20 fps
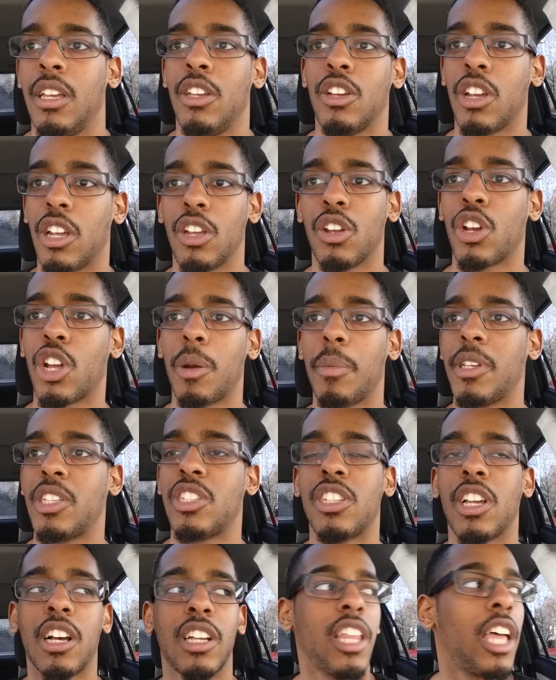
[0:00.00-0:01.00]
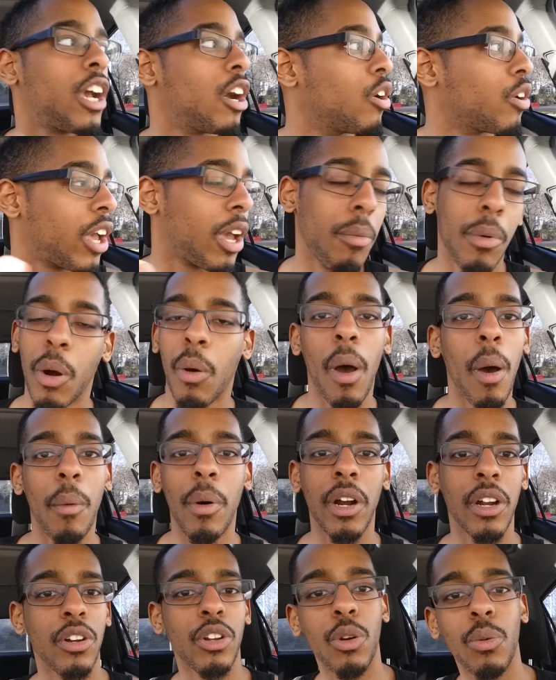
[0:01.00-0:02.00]
you're, you're going to be stuck like, okay, what do I
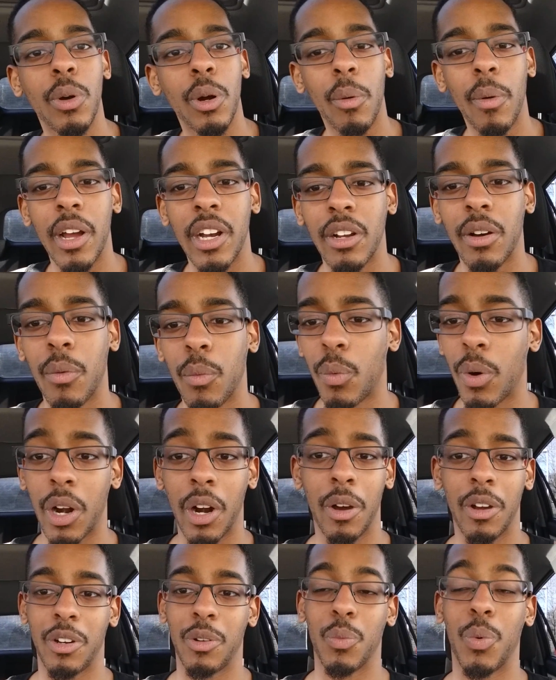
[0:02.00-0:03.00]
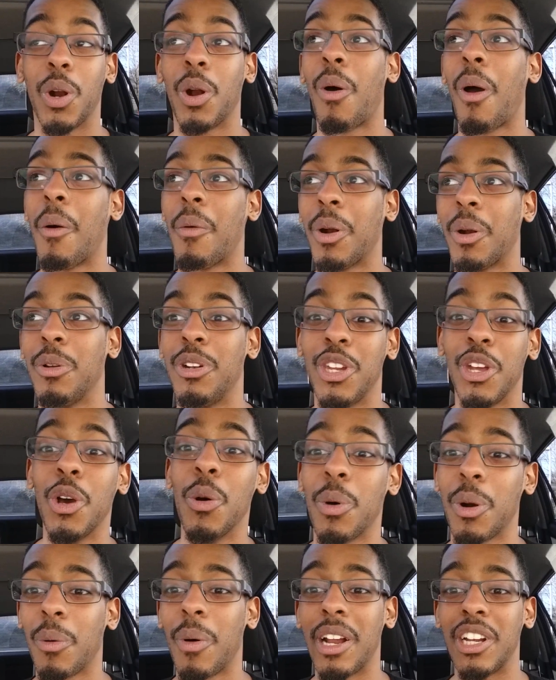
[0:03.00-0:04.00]
want to do? What do I don't want to do? What do I want to
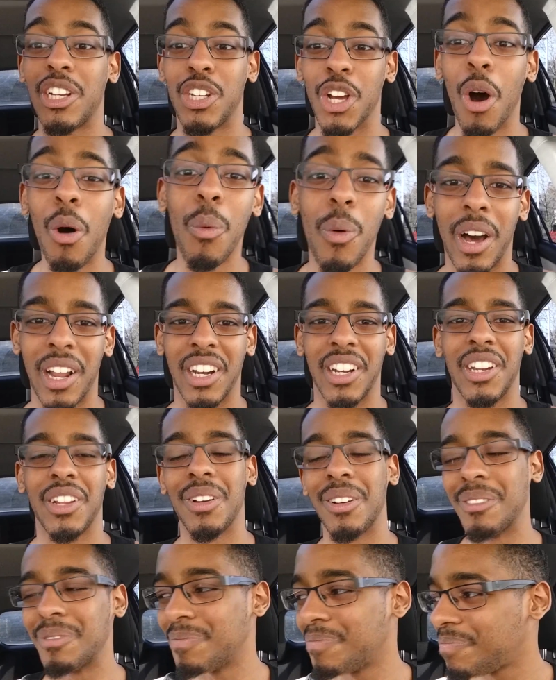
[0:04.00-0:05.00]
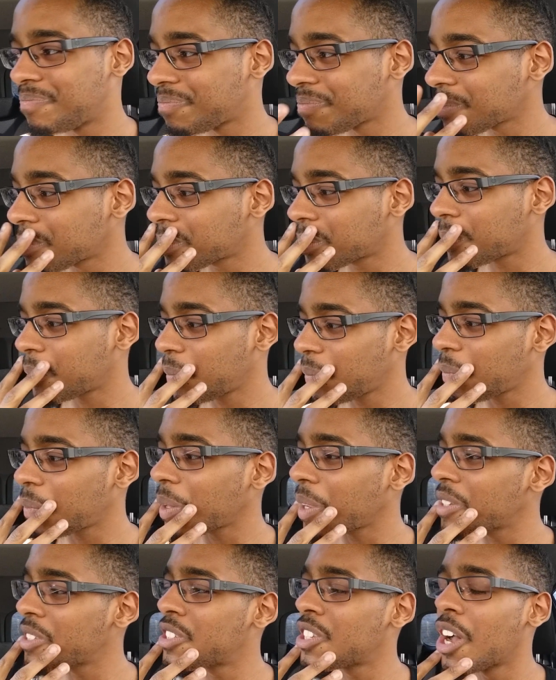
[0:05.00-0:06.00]
do? What do I don't want to do?
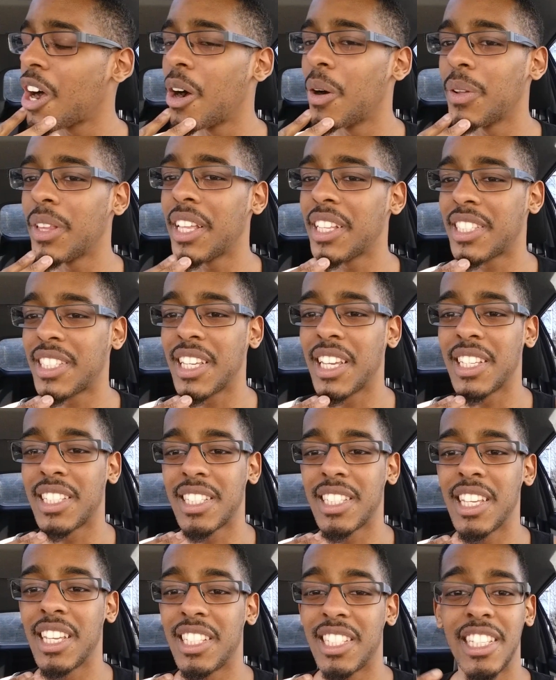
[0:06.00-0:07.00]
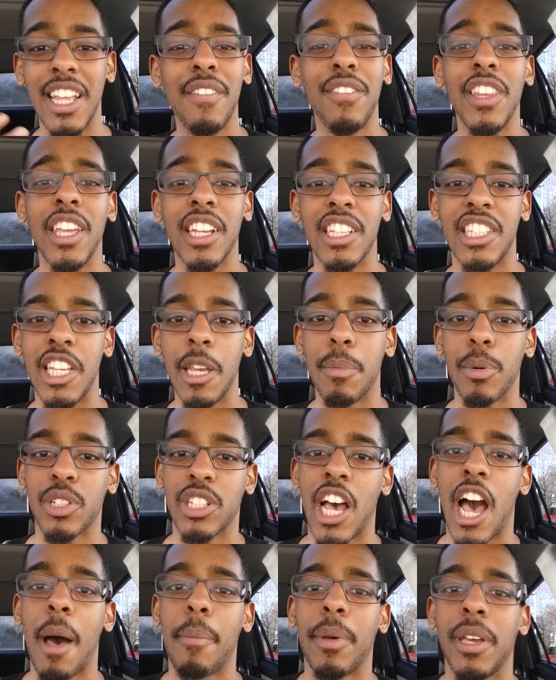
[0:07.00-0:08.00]
So it's it's it's definitely a deeper
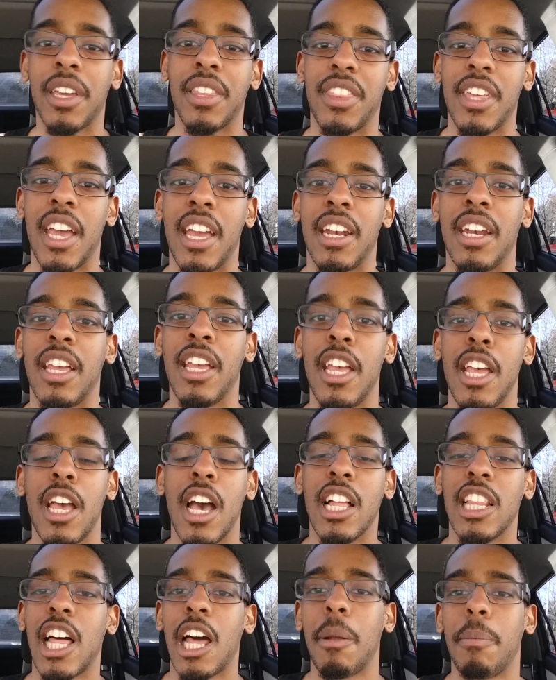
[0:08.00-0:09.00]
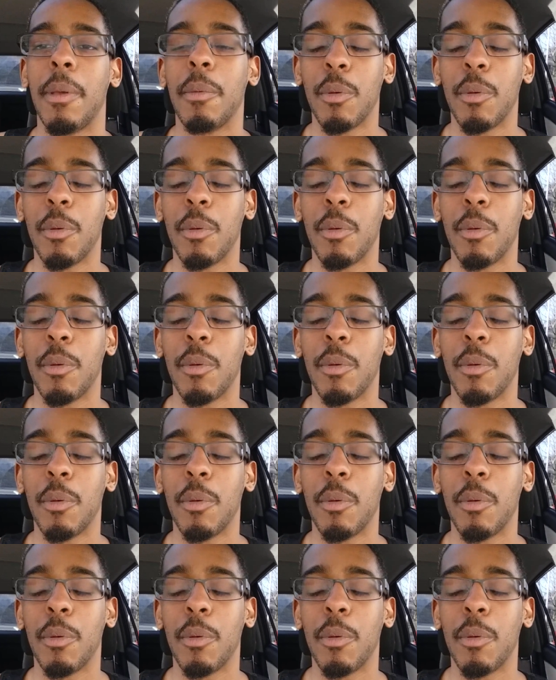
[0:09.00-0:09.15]
topic than a lot of